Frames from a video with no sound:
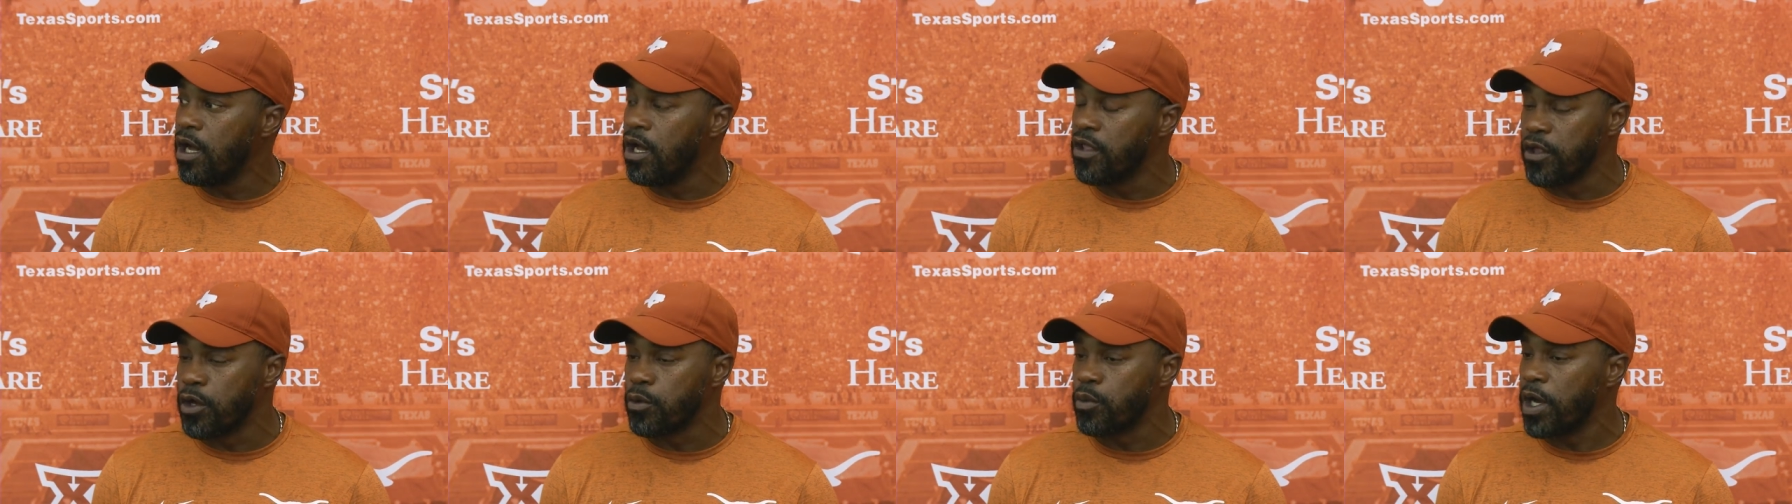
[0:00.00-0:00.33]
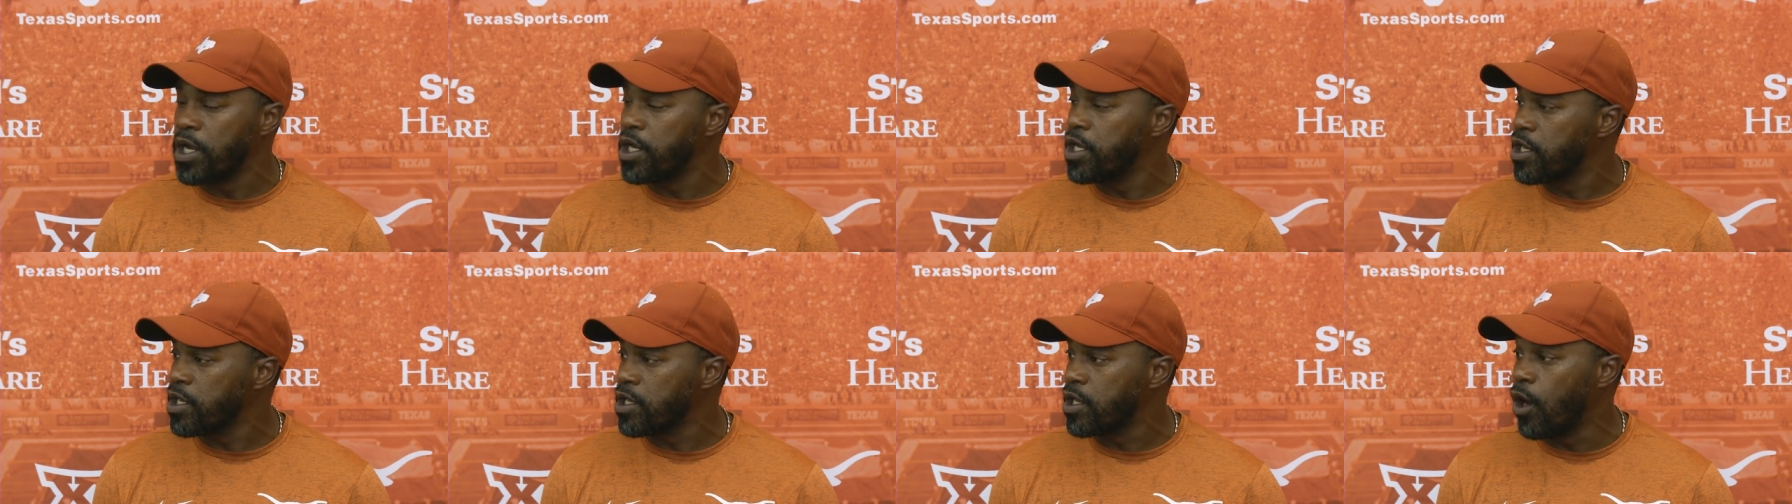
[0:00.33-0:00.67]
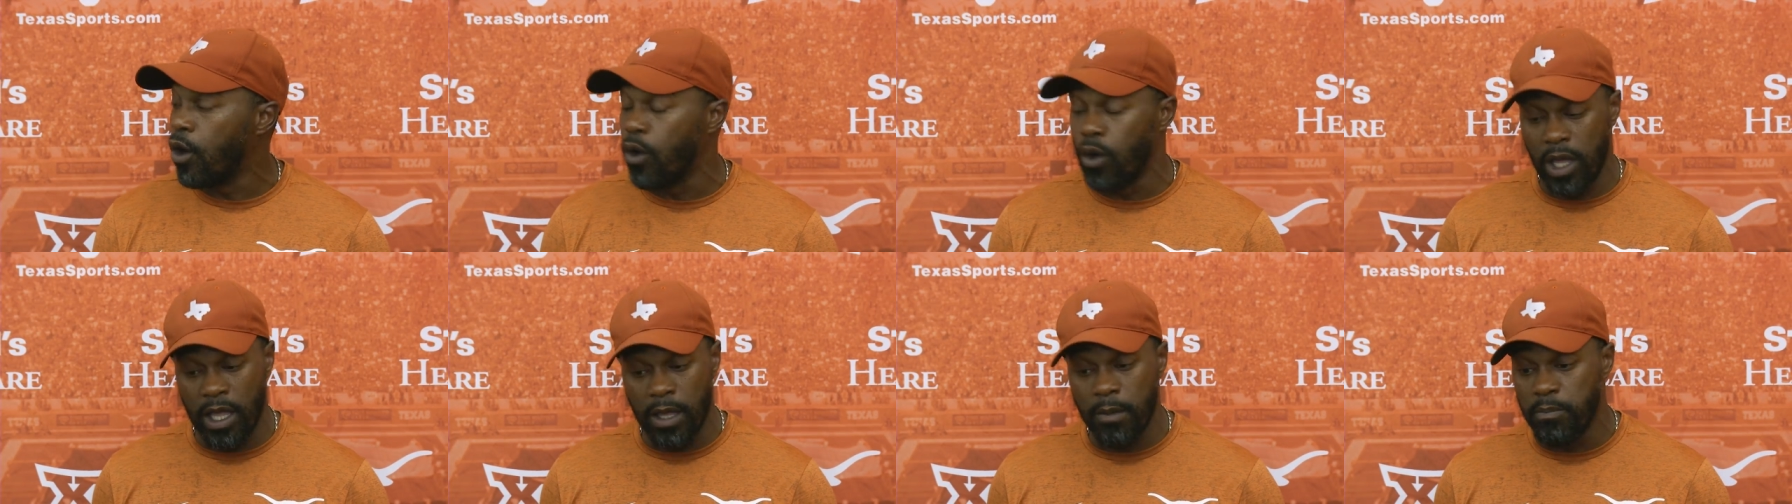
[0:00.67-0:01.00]
they're ready to
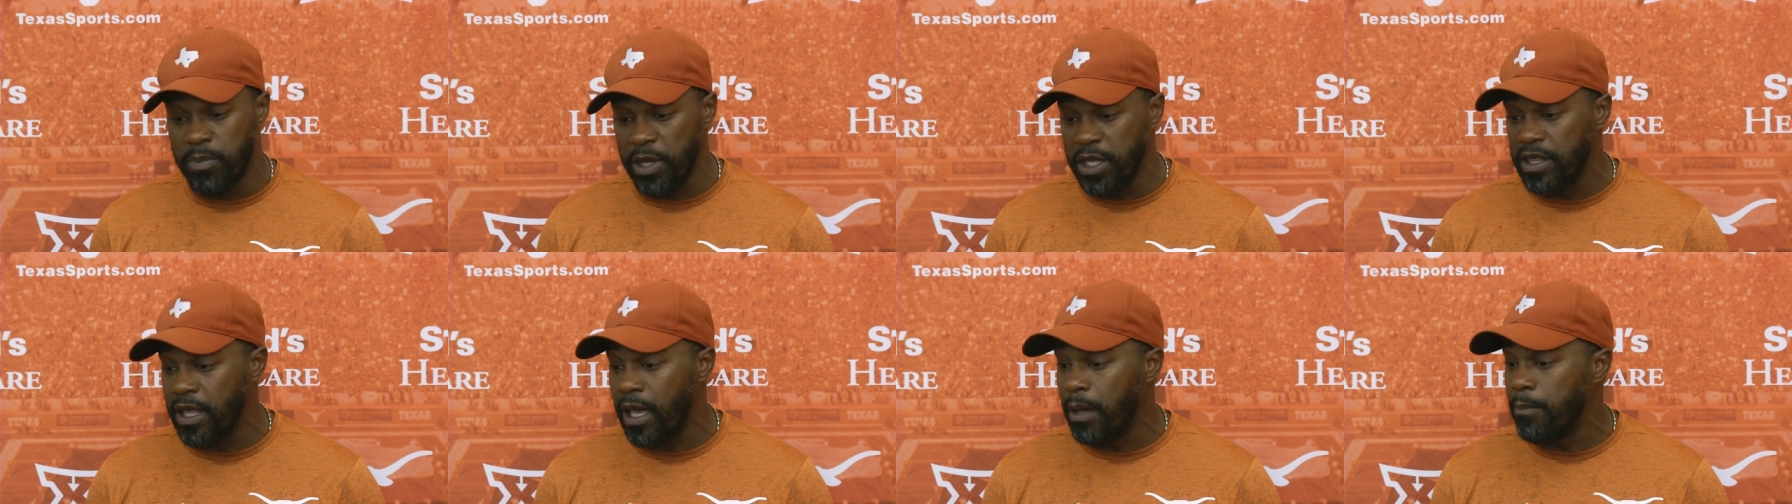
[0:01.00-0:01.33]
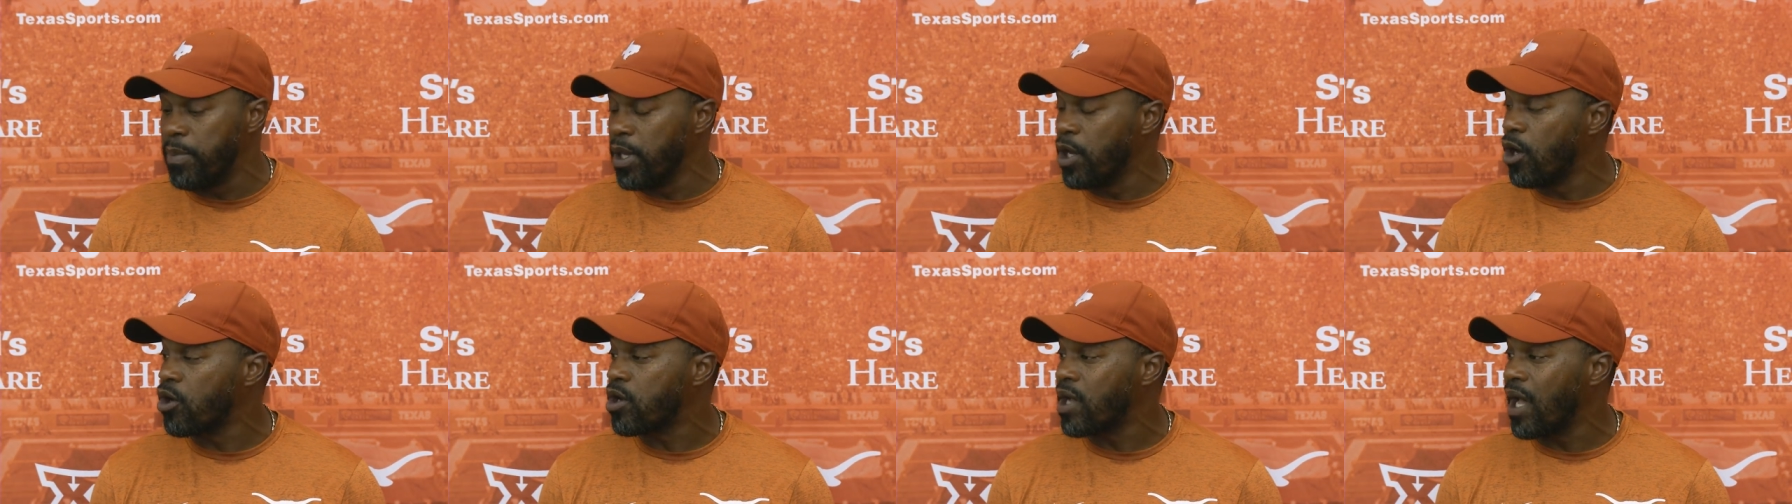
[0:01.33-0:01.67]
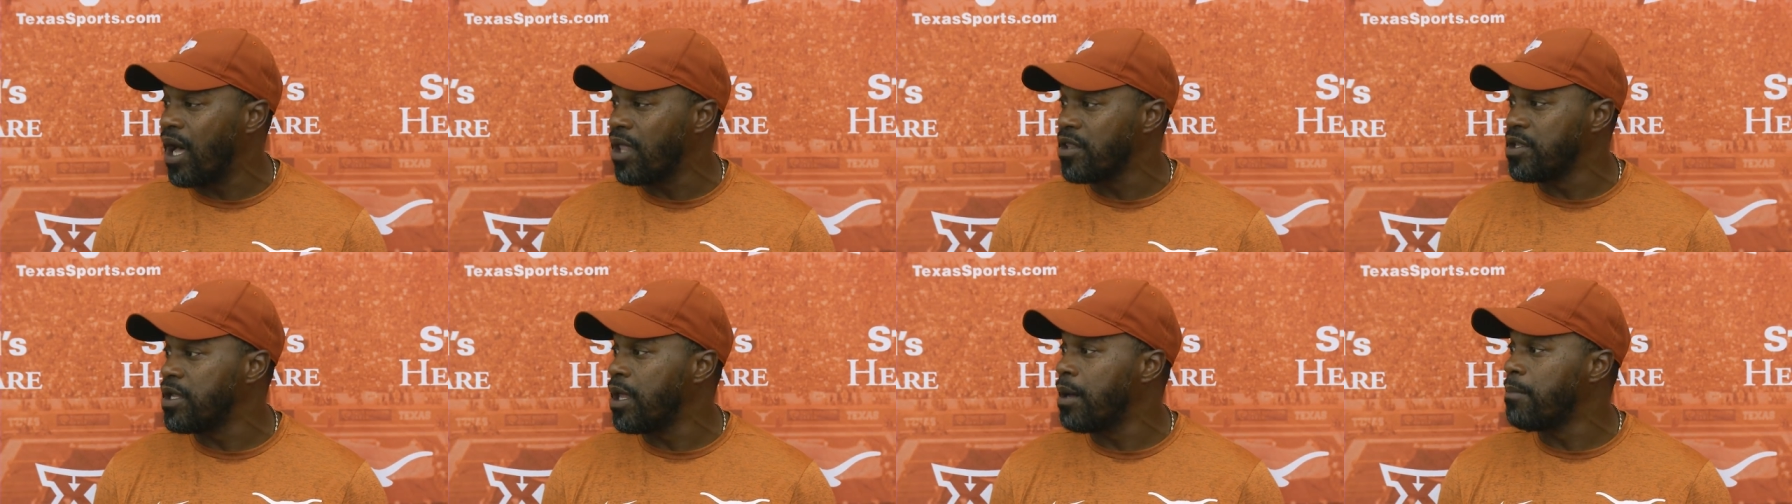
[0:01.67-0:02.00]
go and be that bell
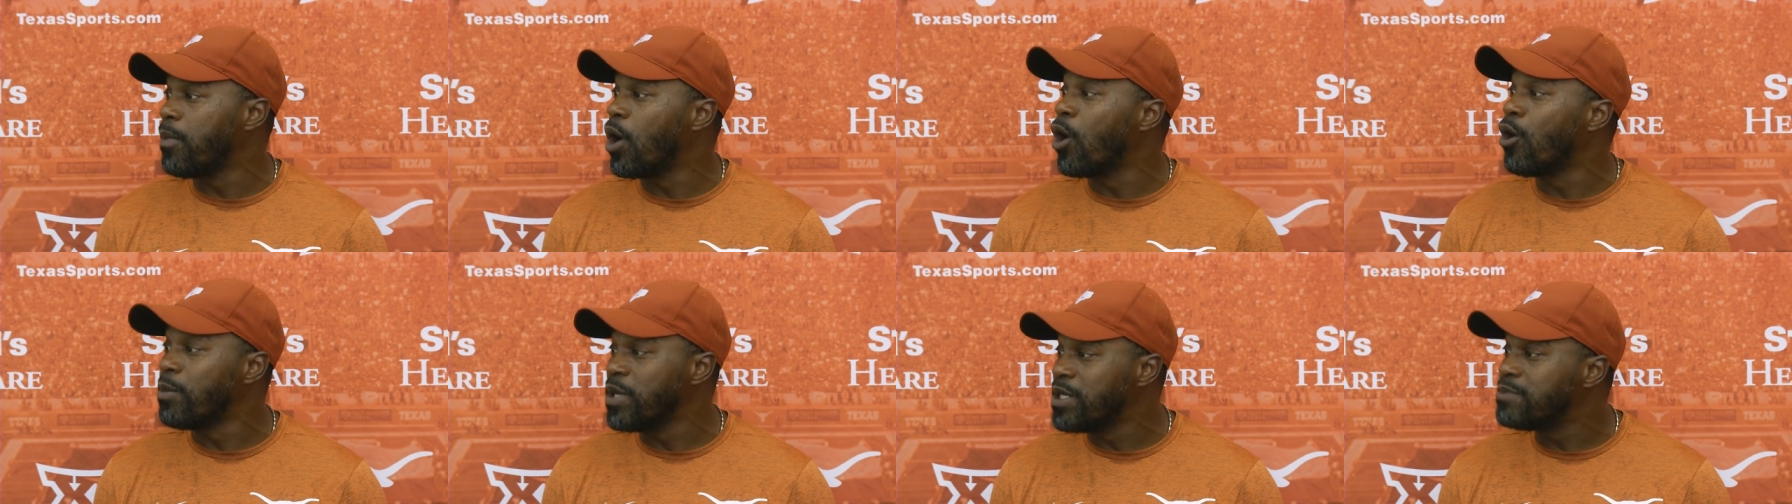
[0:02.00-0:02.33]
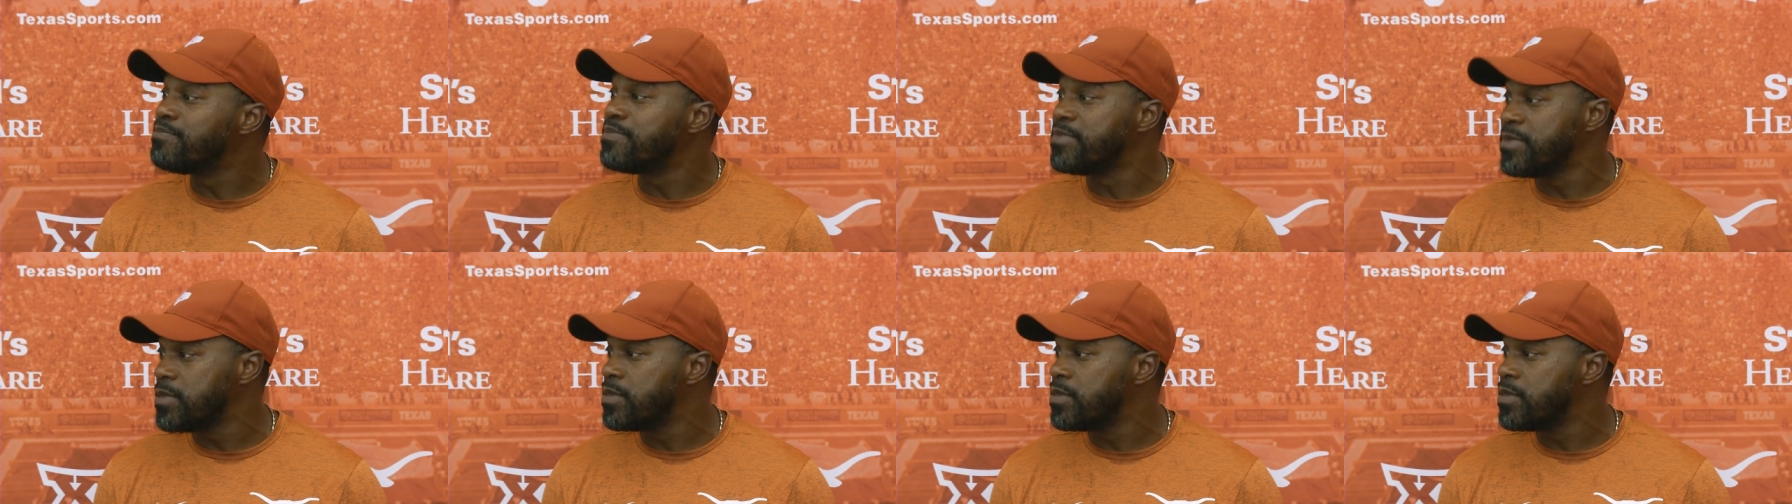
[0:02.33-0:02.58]
cow in that moment.